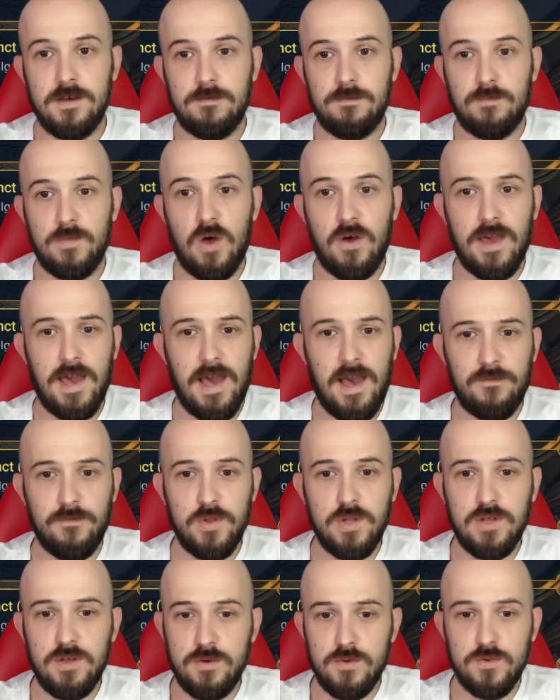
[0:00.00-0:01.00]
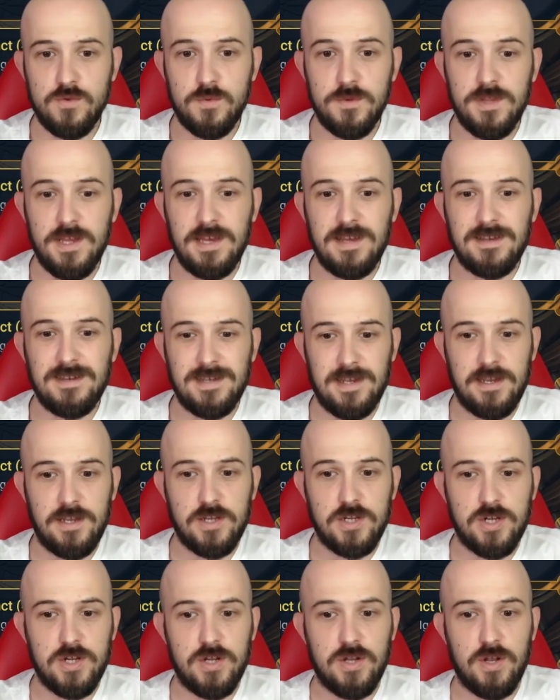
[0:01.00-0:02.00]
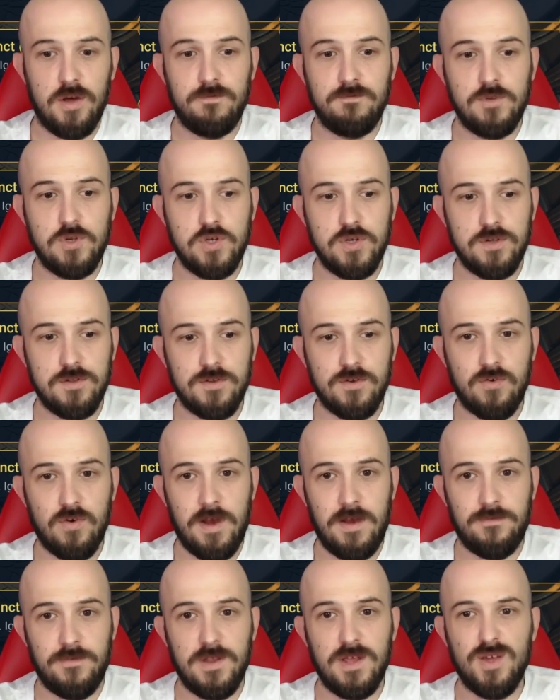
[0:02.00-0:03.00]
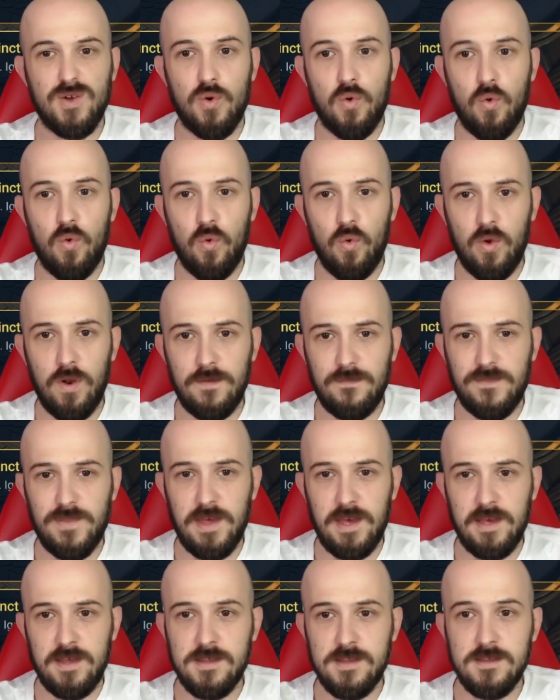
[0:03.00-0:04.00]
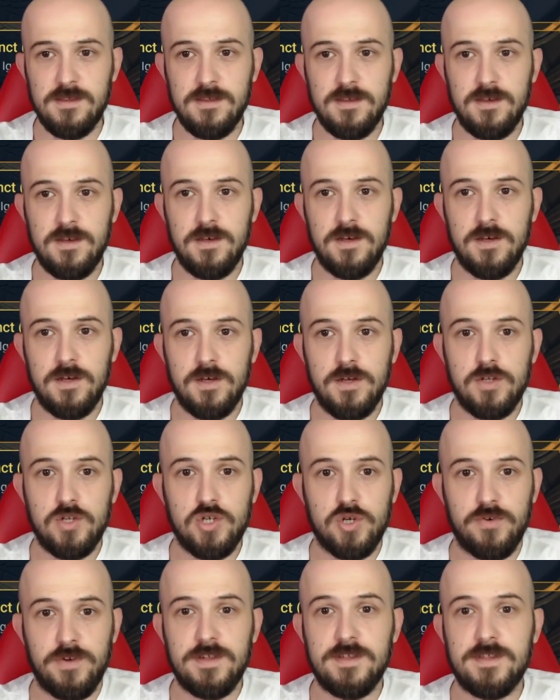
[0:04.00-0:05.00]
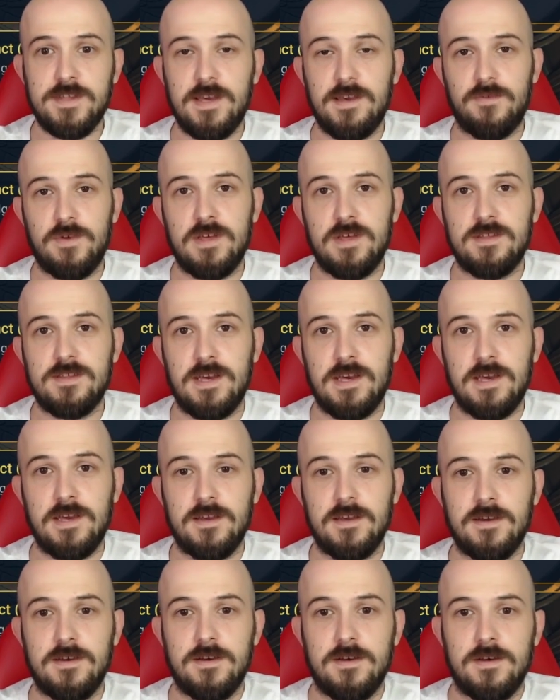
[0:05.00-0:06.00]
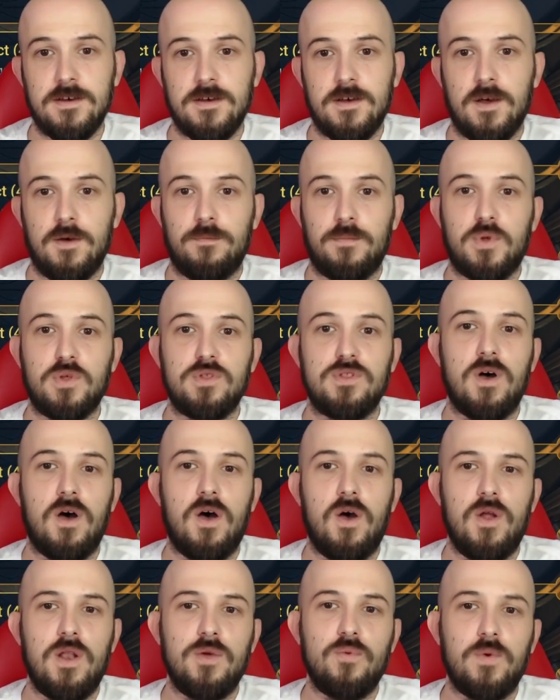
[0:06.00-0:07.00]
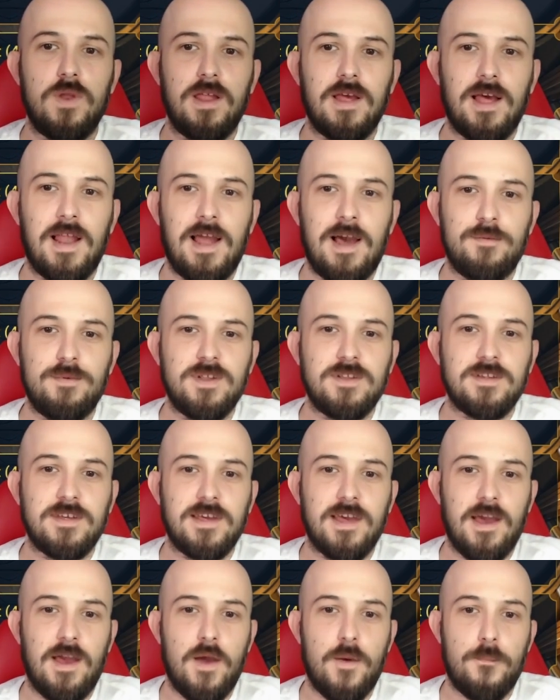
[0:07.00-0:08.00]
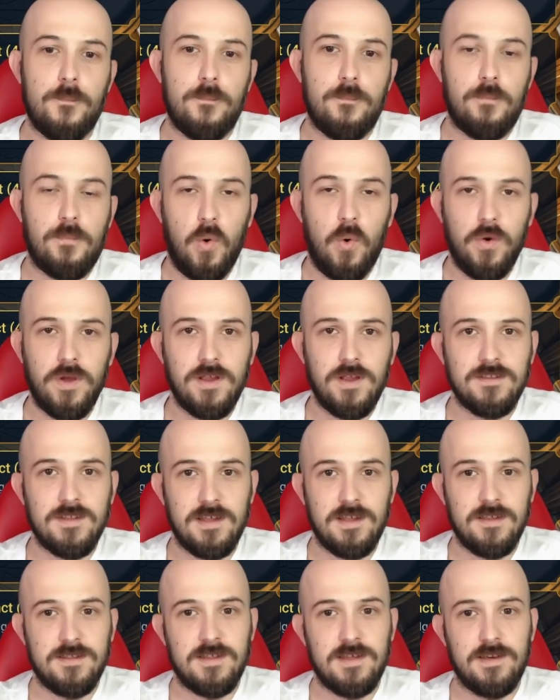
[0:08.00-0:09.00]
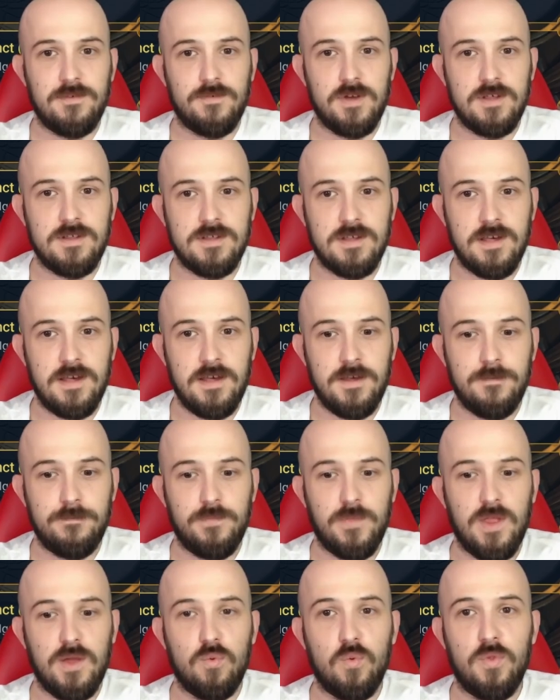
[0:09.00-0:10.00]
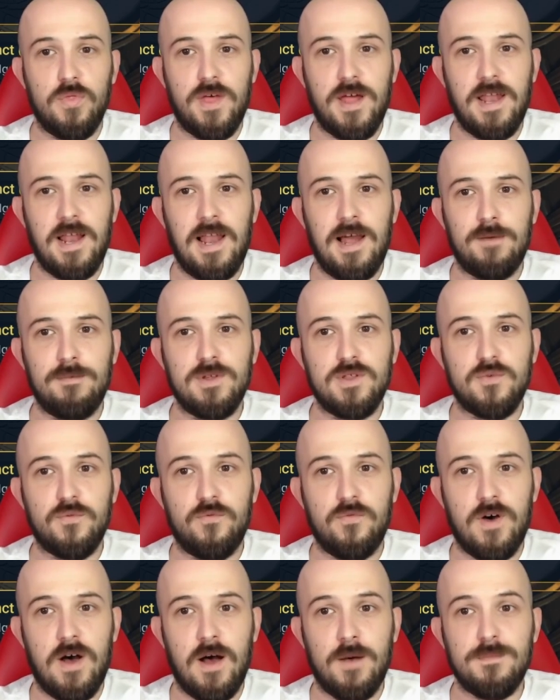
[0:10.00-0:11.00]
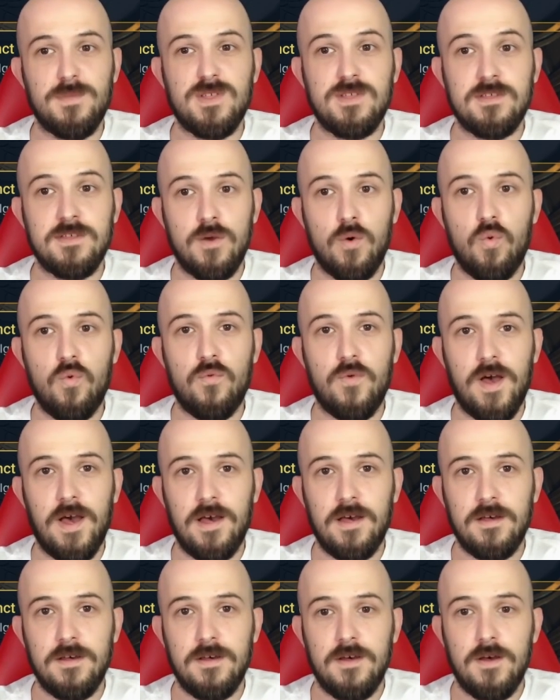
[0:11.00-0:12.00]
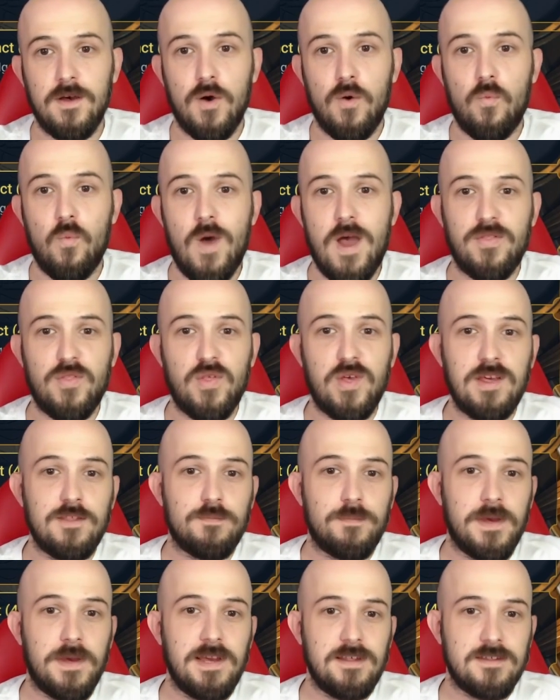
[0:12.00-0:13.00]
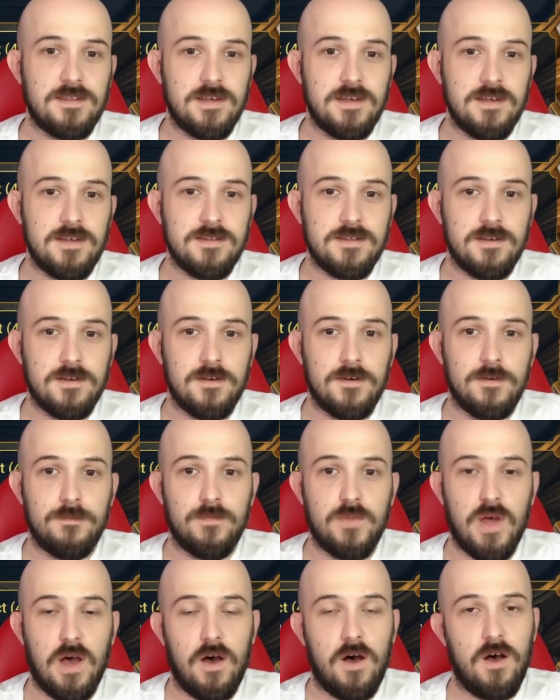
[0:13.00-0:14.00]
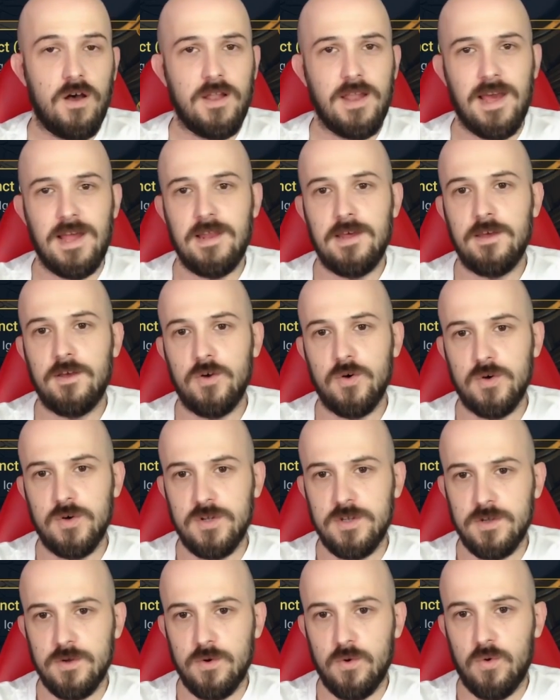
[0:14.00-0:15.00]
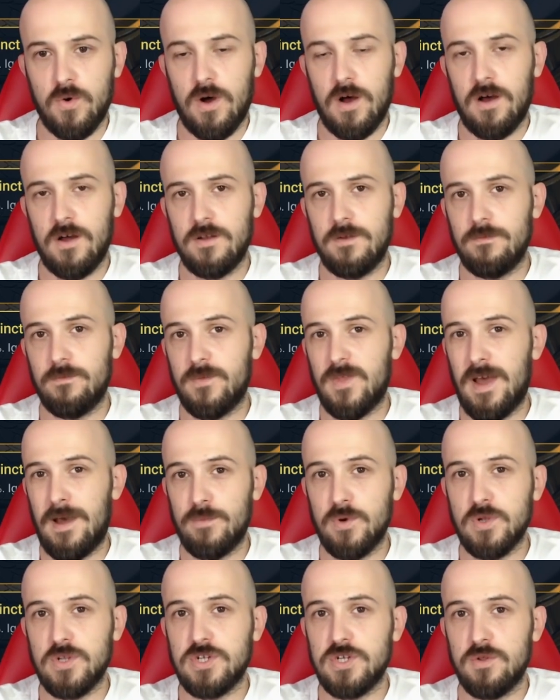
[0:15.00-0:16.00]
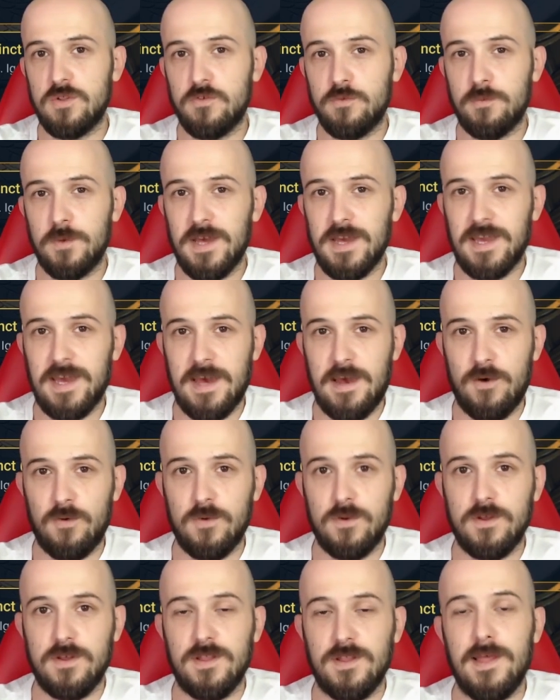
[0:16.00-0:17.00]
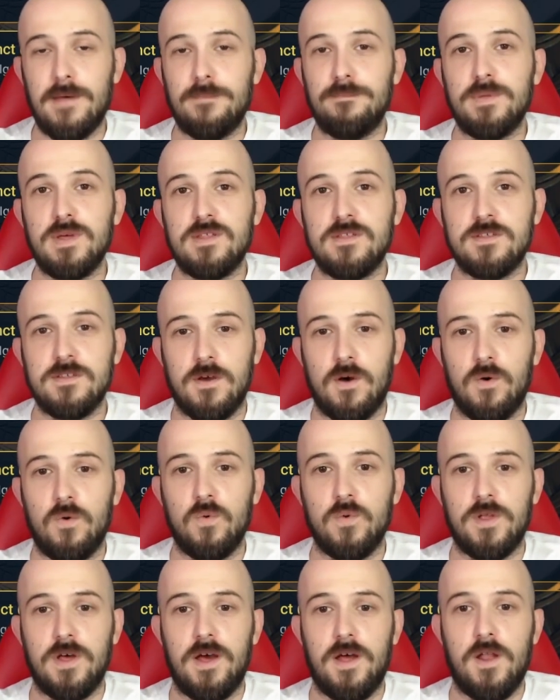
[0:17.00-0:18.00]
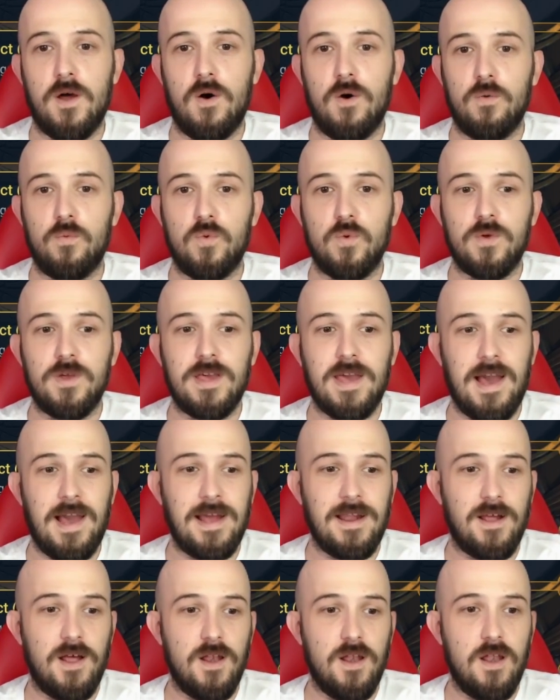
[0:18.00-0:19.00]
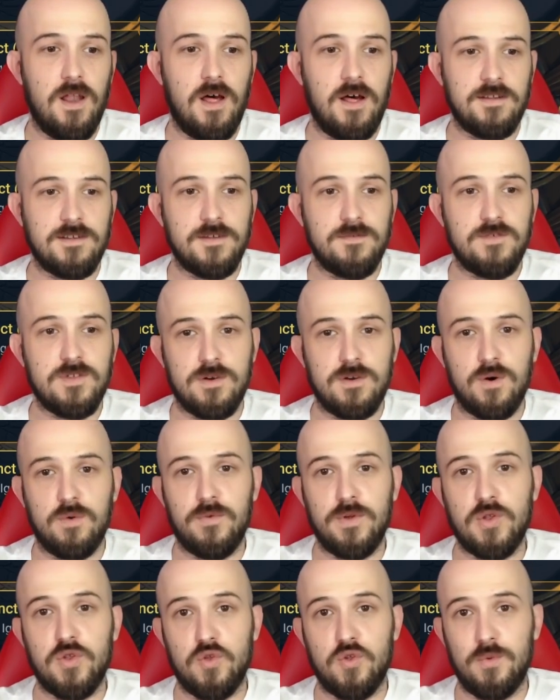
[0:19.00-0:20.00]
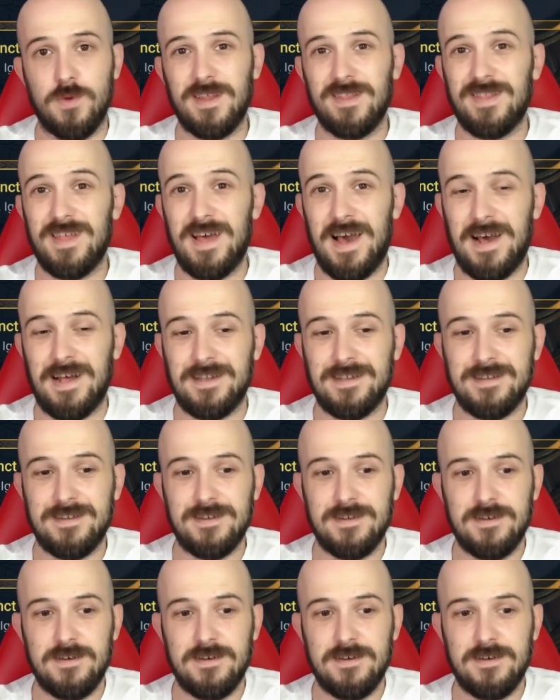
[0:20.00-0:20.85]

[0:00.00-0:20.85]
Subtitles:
I haven't used with the intention of just crafting all of this during CVC. Because not only will it allow me to get points in CVC, it will then allow me to farm silver where these pieces that aren't any good or aren't that much use for my account can then be sold, and I will gain a lot of silver doing that.